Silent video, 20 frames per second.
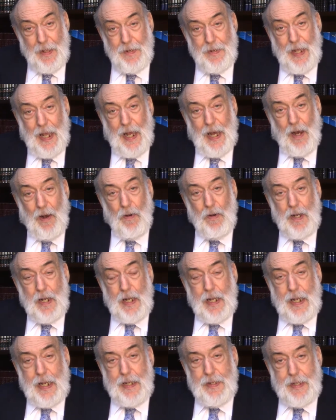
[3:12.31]
Now,
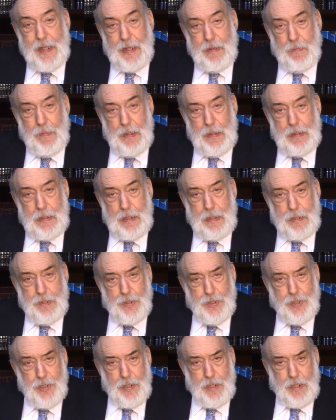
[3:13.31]
in the
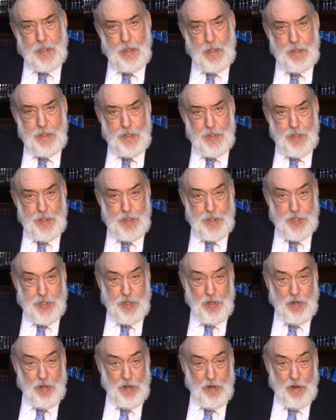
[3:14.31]

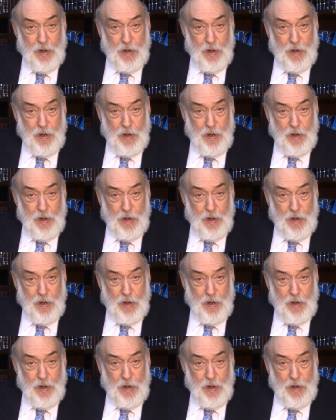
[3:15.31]
Shulchan